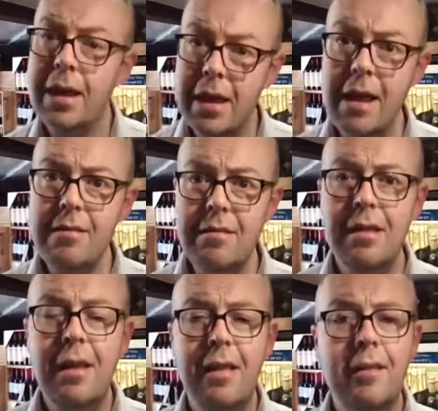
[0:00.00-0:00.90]
Yes,
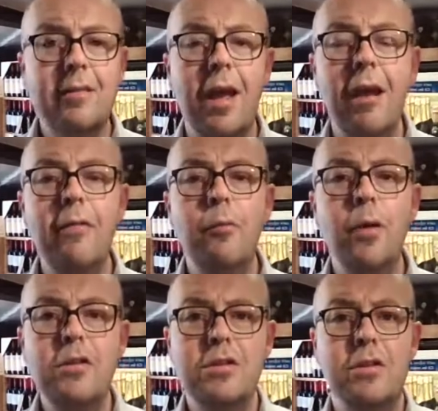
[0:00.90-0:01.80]
the town in
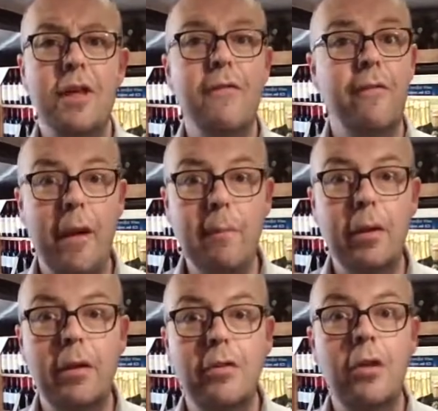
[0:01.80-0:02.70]
which the
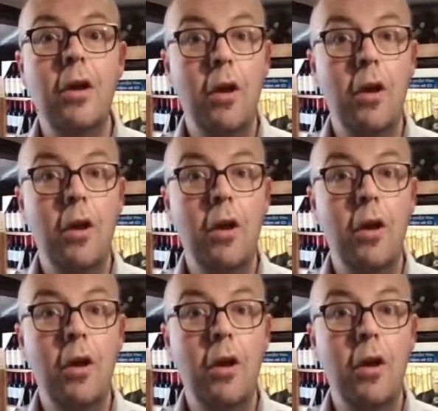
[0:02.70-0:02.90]
fabulous